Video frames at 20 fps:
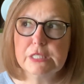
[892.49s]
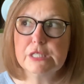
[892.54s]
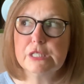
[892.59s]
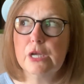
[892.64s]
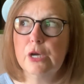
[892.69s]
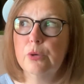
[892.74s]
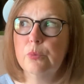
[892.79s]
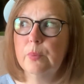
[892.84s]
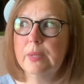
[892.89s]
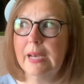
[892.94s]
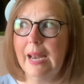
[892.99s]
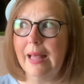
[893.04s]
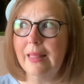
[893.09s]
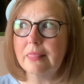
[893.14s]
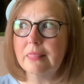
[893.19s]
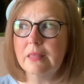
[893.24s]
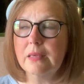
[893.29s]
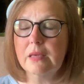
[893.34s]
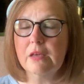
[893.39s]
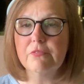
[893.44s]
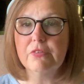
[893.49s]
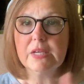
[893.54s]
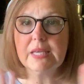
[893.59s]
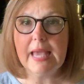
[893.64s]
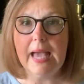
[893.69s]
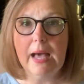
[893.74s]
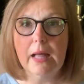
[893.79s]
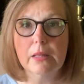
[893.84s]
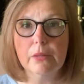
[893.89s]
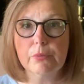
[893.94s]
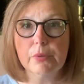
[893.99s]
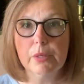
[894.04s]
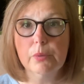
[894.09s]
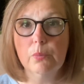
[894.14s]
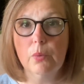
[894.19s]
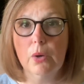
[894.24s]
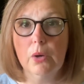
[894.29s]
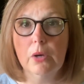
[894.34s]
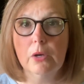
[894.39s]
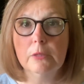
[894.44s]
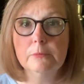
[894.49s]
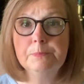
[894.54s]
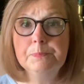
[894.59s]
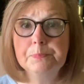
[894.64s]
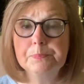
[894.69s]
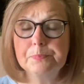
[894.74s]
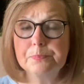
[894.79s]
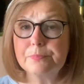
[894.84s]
So when I think of a gallery wall,